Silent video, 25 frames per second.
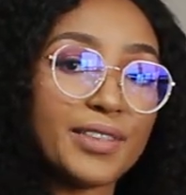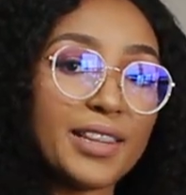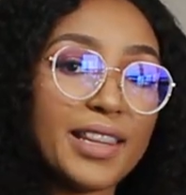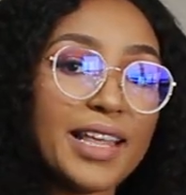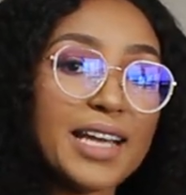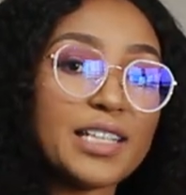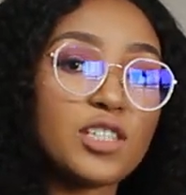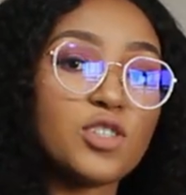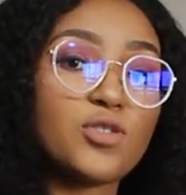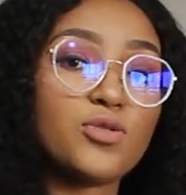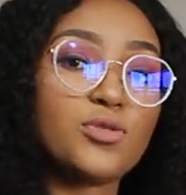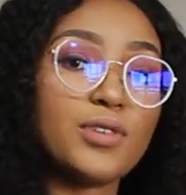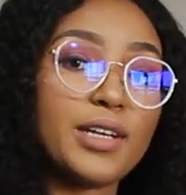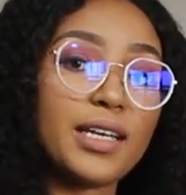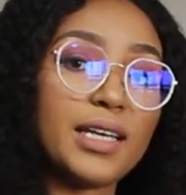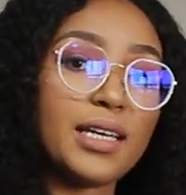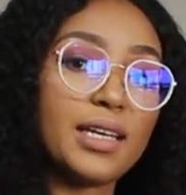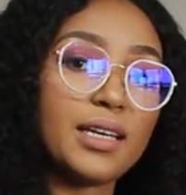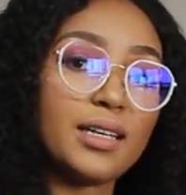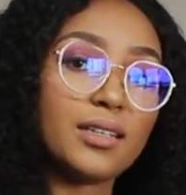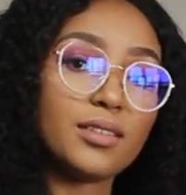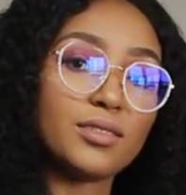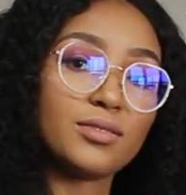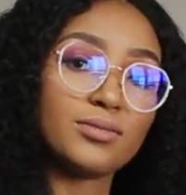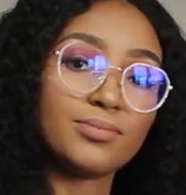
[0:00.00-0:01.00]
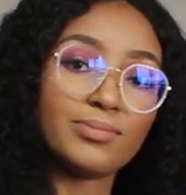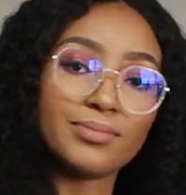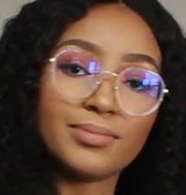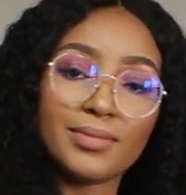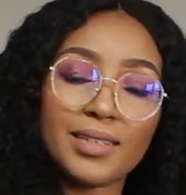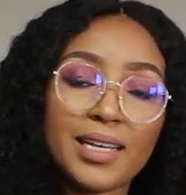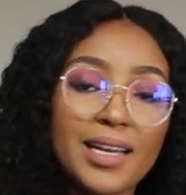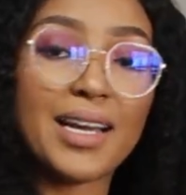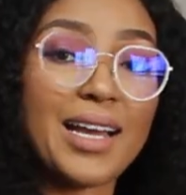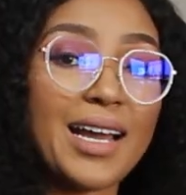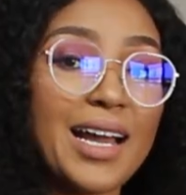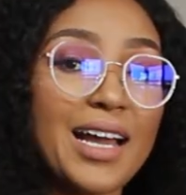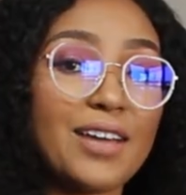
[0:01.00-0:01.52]
That's wringing.
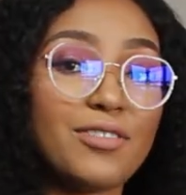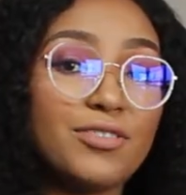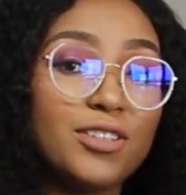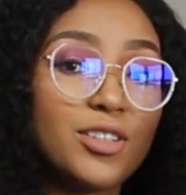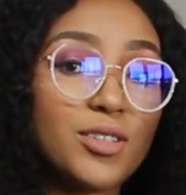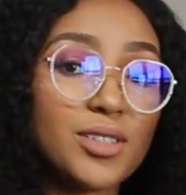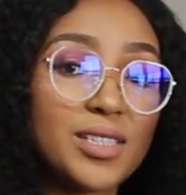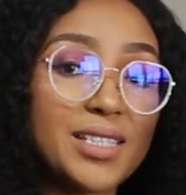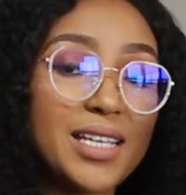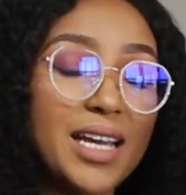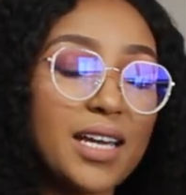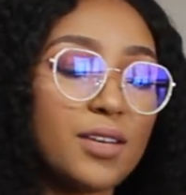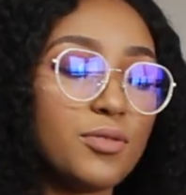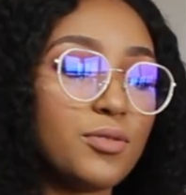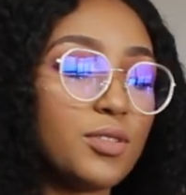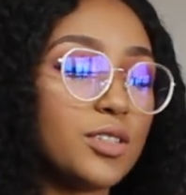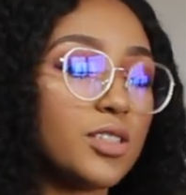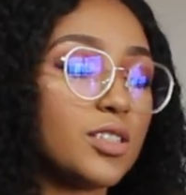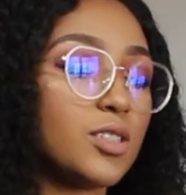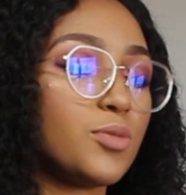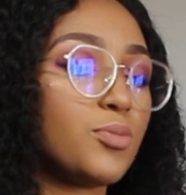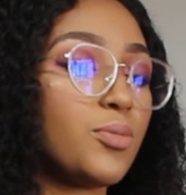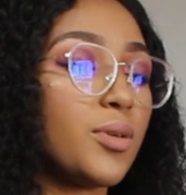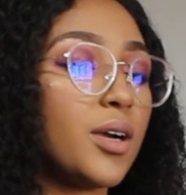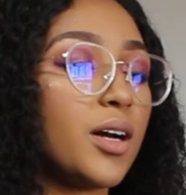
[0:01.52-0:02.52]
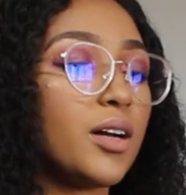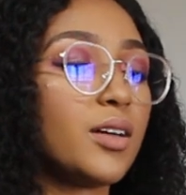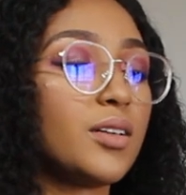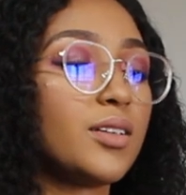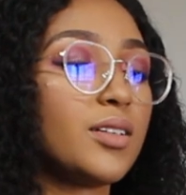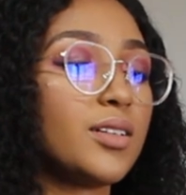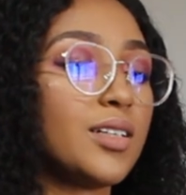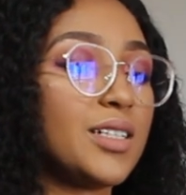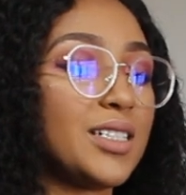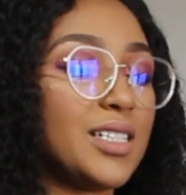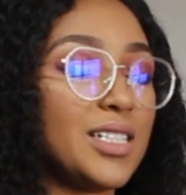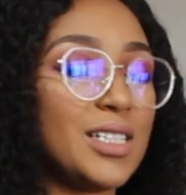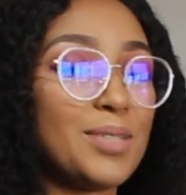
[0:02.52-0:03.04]
I feel sad for this bra
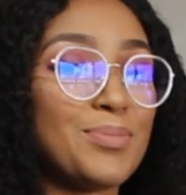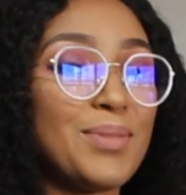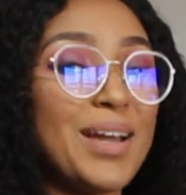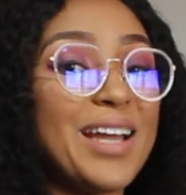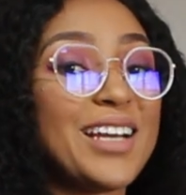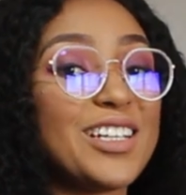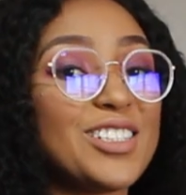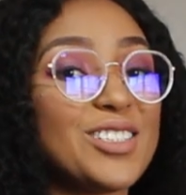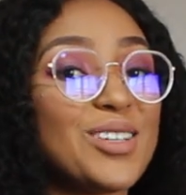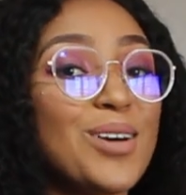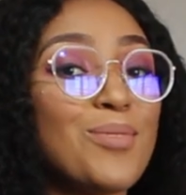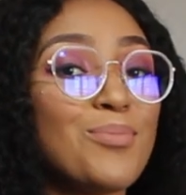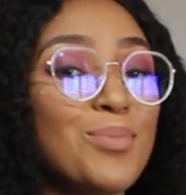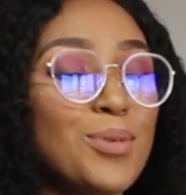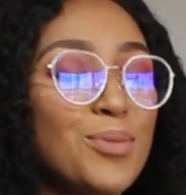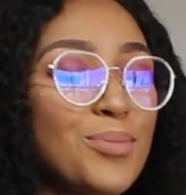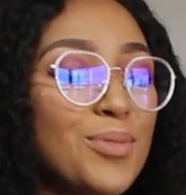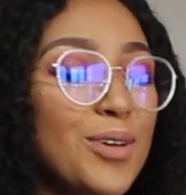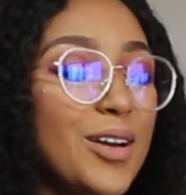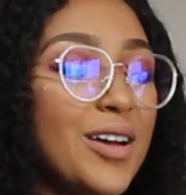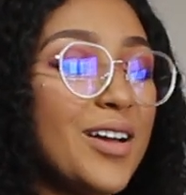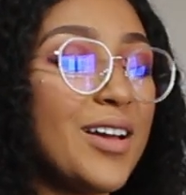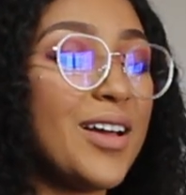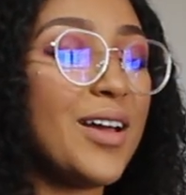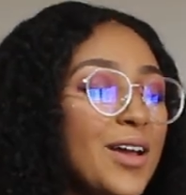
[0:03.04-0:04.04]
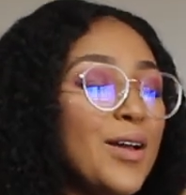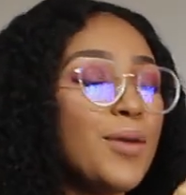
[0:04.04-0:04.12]
because it's my example bra.